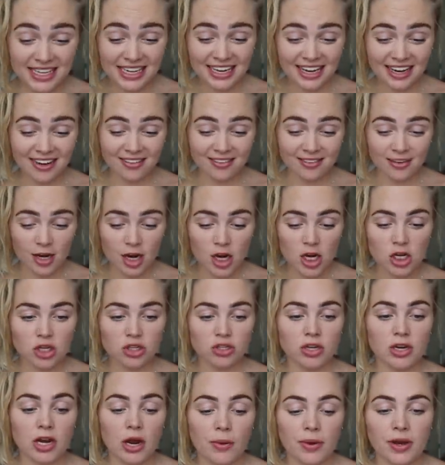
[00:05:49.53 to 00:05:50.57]
the account
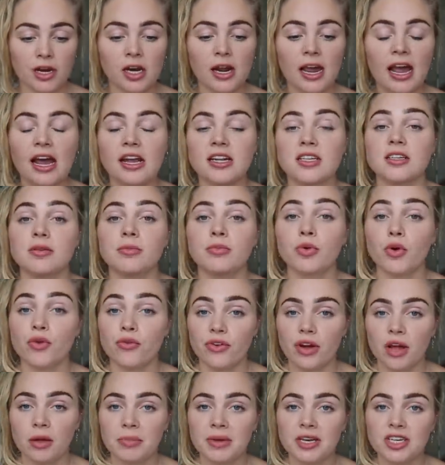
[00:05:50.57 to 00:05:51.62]
so now i gotta add some
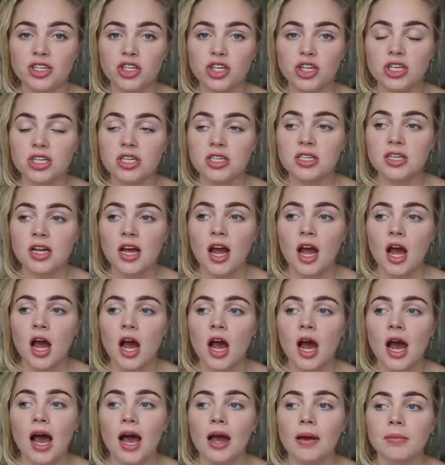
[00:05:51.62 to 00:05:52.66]
profile pictures
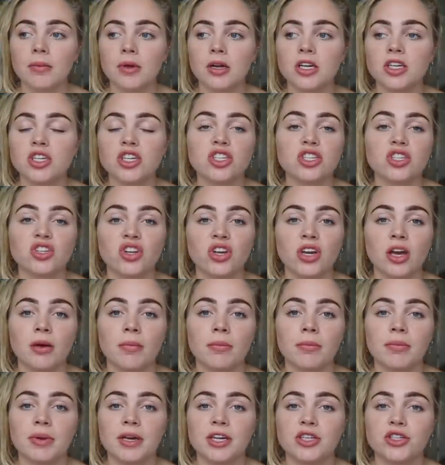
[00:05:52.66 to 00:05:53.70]
i'm gonna just look
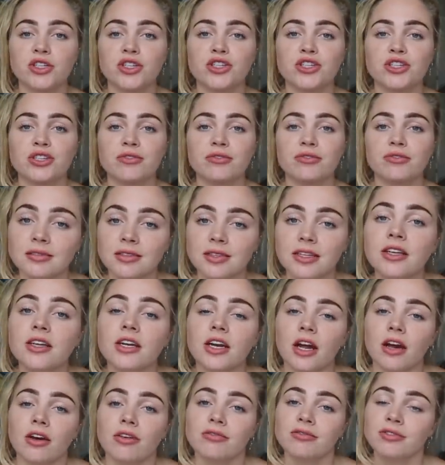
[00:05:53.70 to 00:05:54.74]
up pictures of you
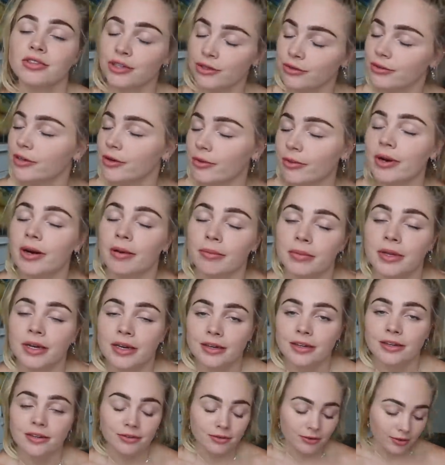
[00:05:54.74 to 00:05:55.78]
know you know what i'm
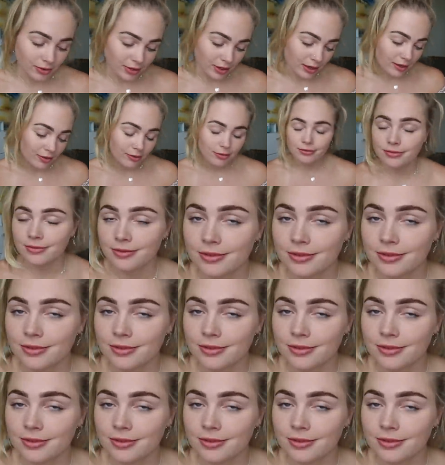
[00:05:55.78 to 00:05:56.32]
gonna do okay